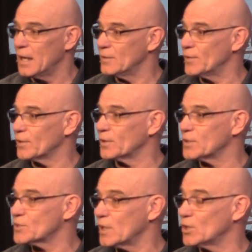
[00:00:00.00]
and they're
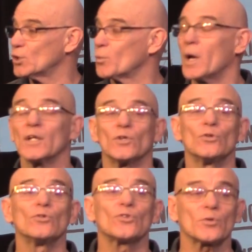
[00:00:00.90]
going to say, you know what?
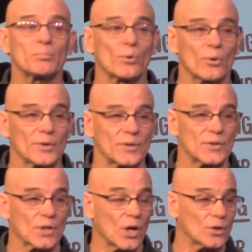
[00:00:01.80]
You
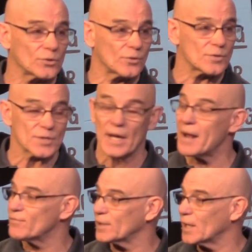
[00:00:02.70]
supported the Colliers in
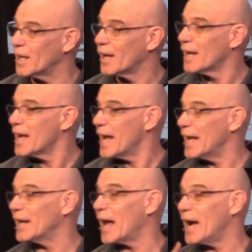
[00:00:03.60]
Africa,
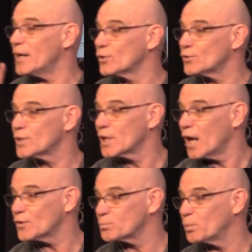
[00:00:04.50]
and I heard the
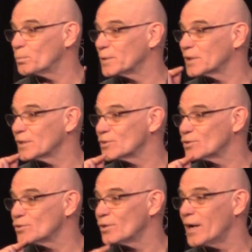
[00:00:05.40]
gospel
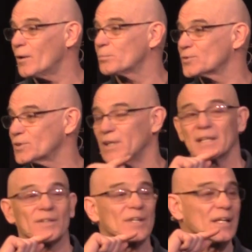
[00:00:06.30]
because you helped
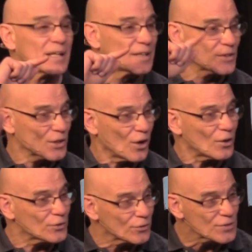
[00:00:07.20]
send the
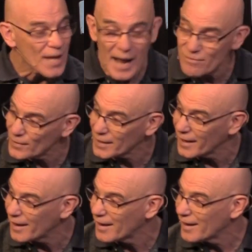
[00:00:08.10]
Colliers to Africa.